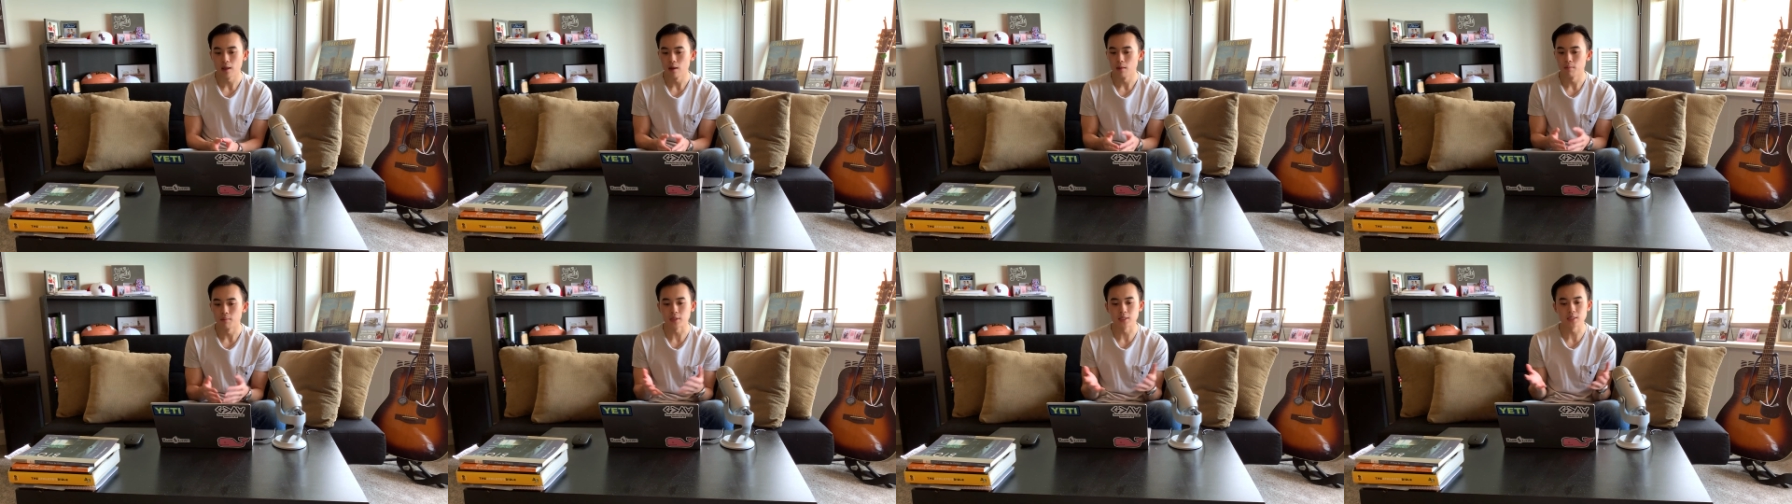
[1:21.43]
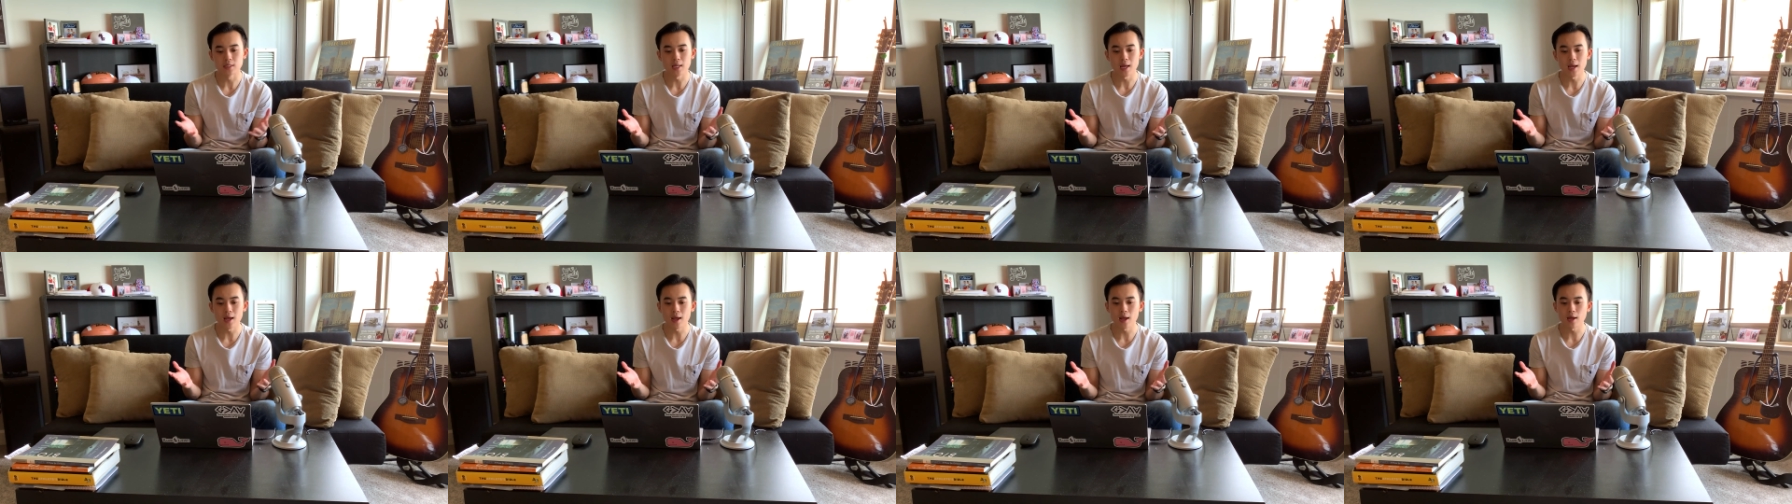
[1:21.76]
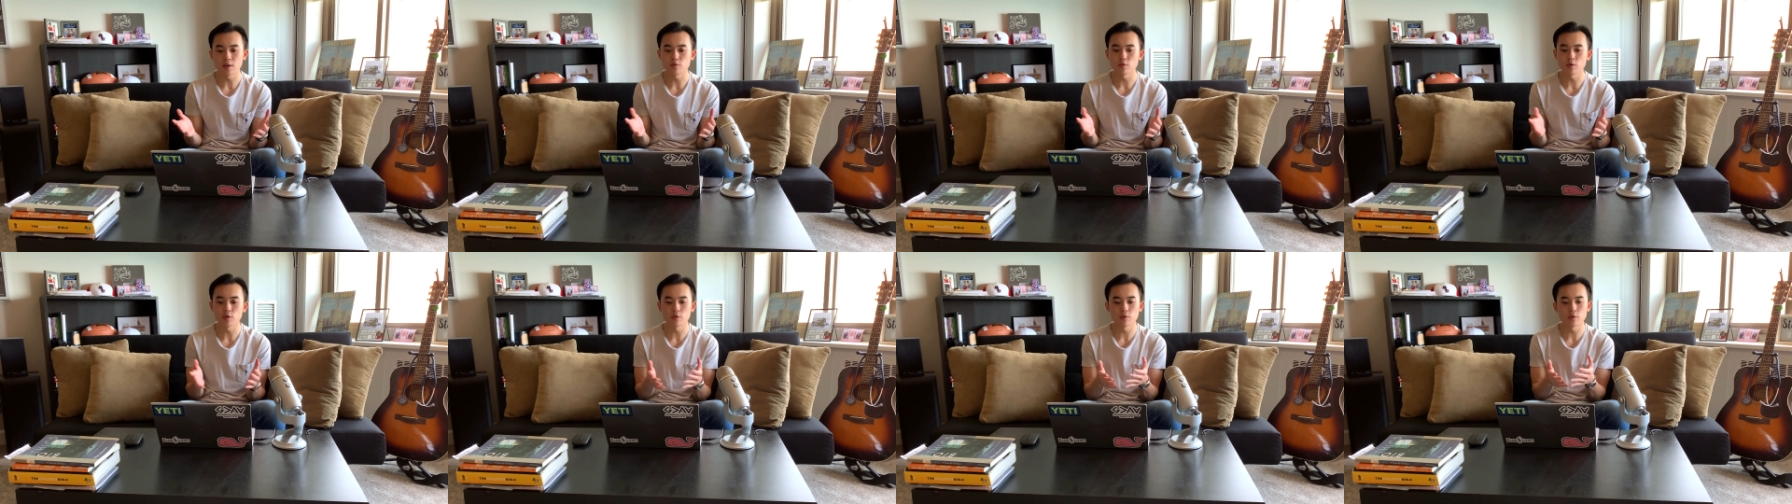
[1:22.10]
But today, I
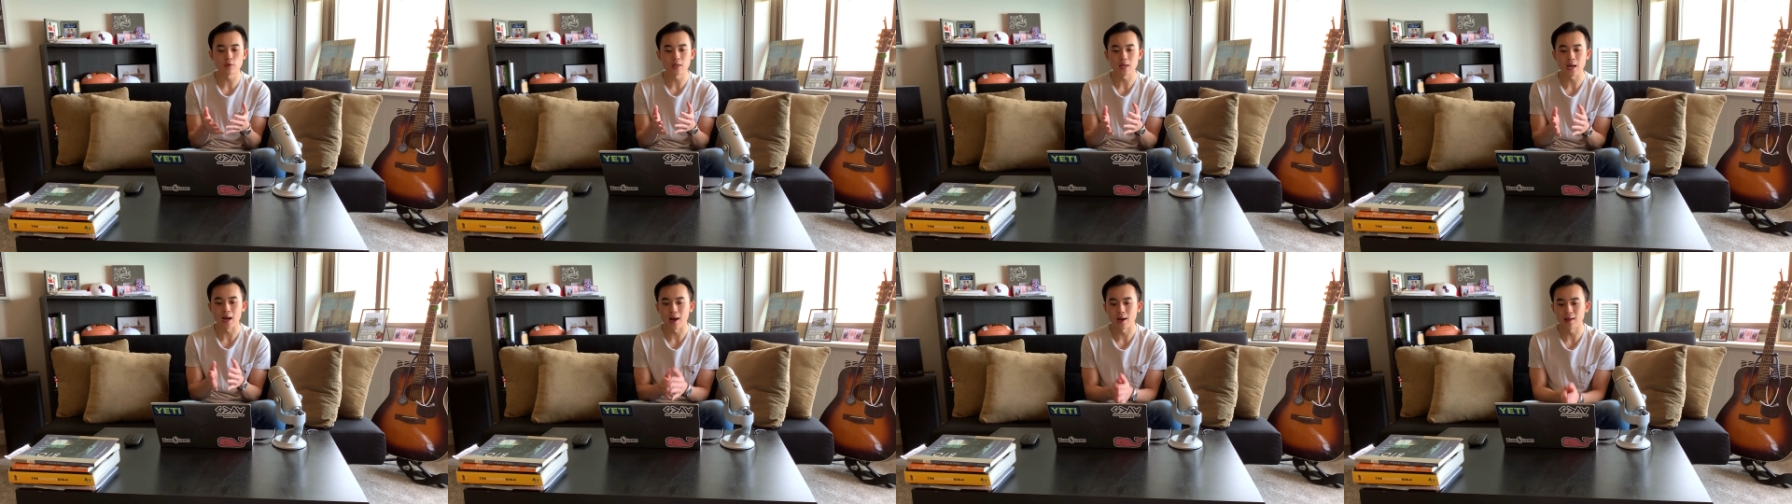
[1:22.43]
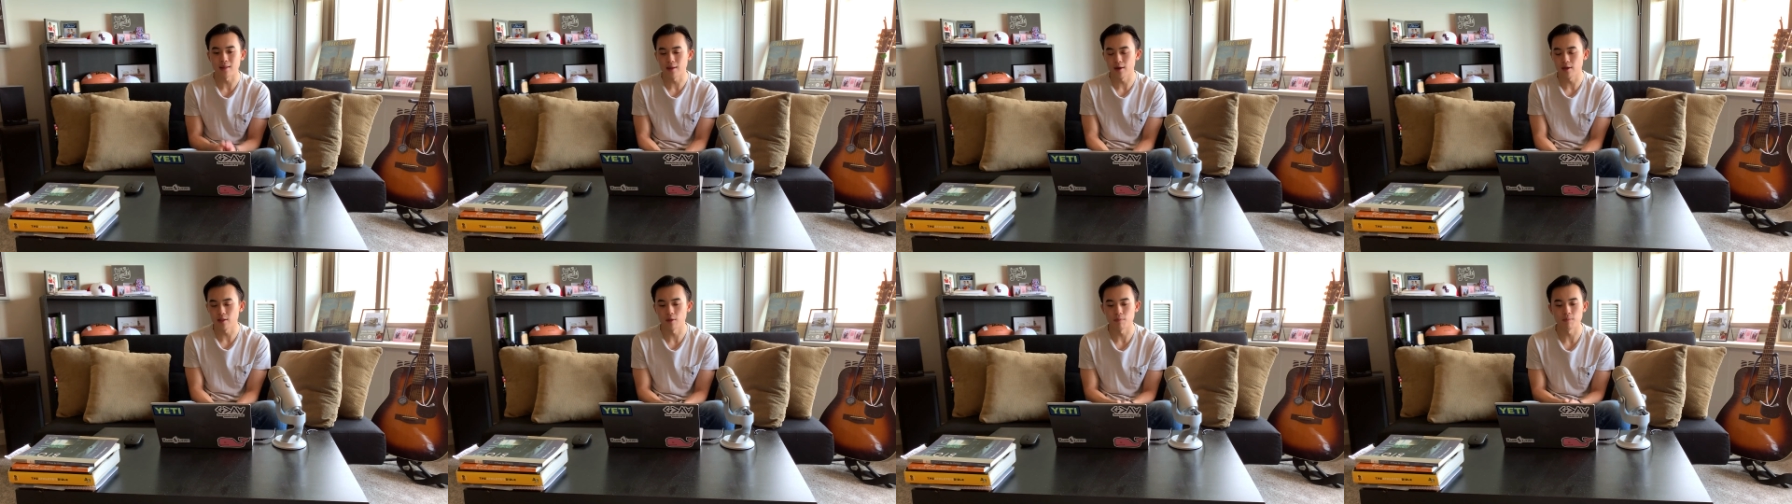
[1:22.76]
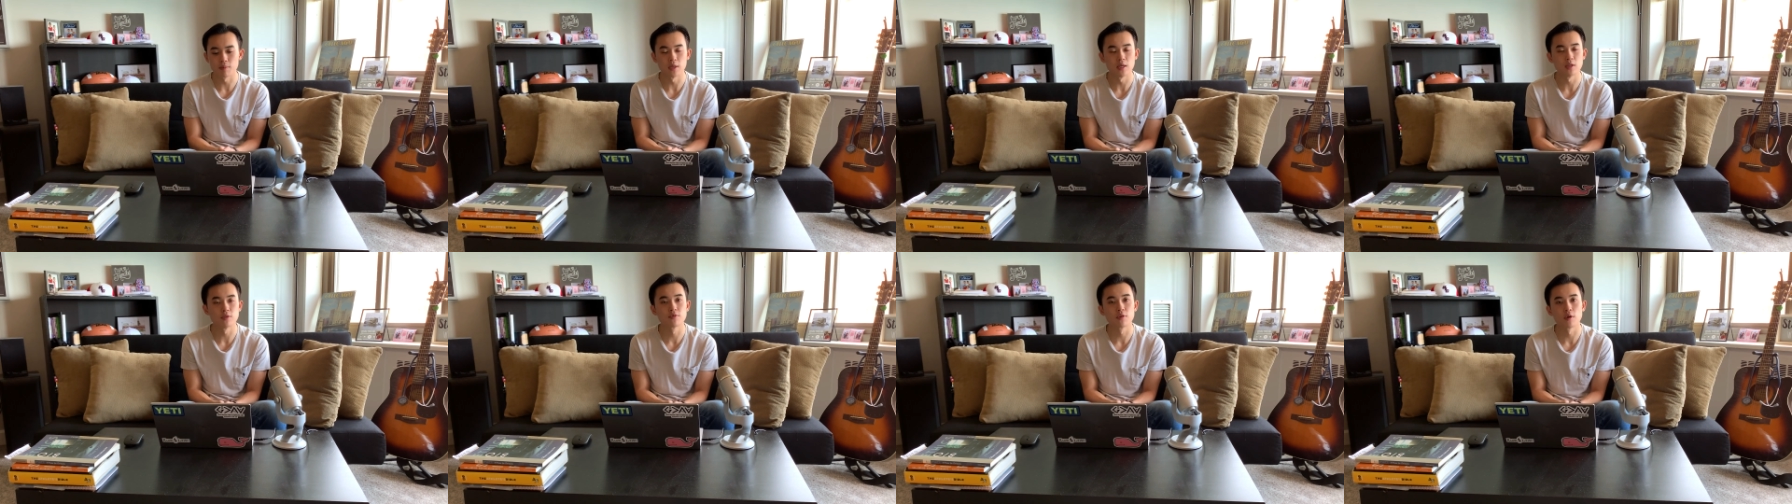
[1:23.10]
just want to really highlight the
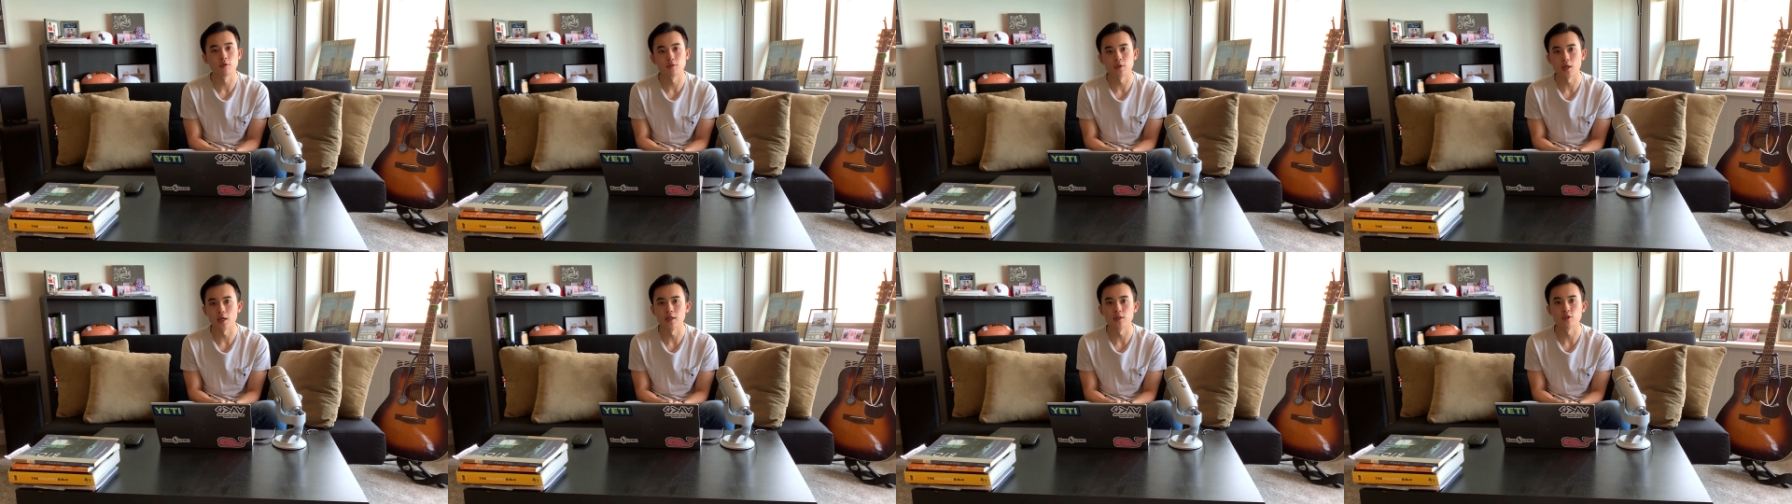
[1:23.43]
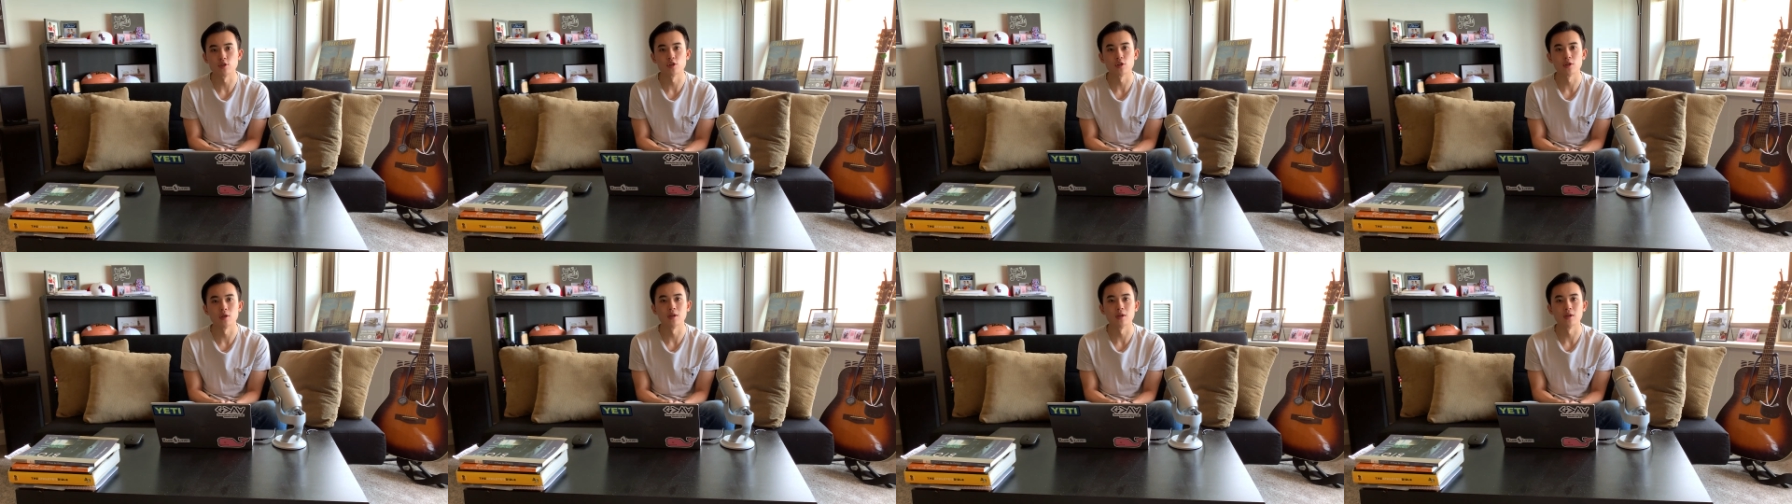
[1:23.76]
PEDS rotation.